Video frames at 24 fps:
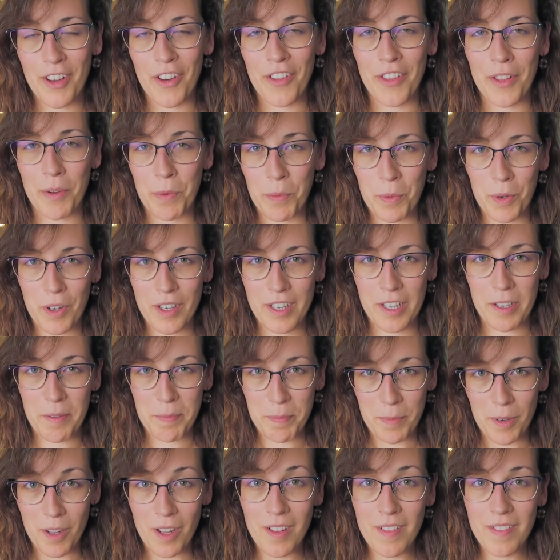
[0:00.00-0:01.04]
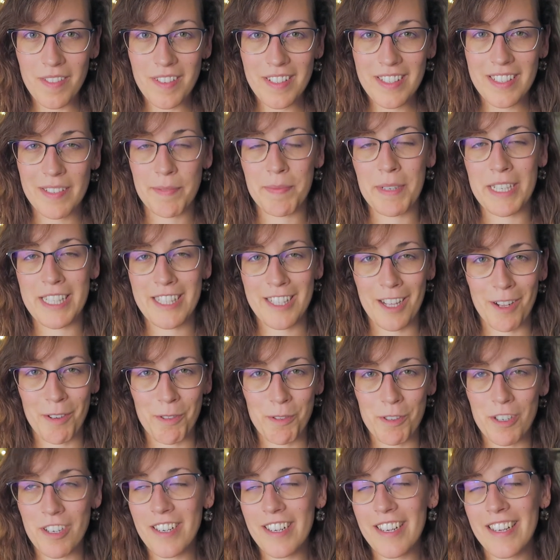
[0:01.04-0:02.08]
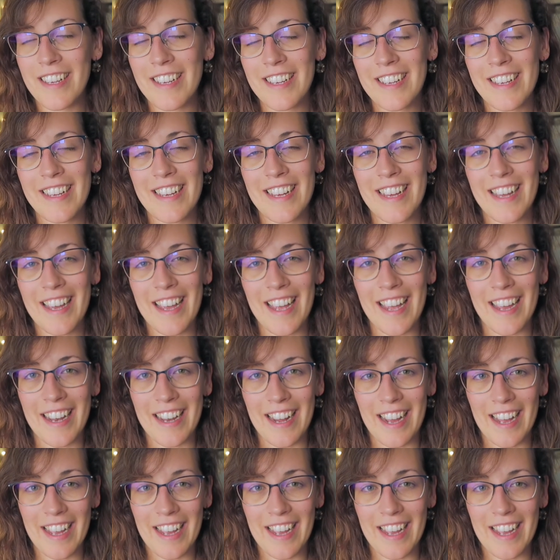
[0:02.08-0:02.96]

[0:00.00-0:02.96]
other work involved, mental work and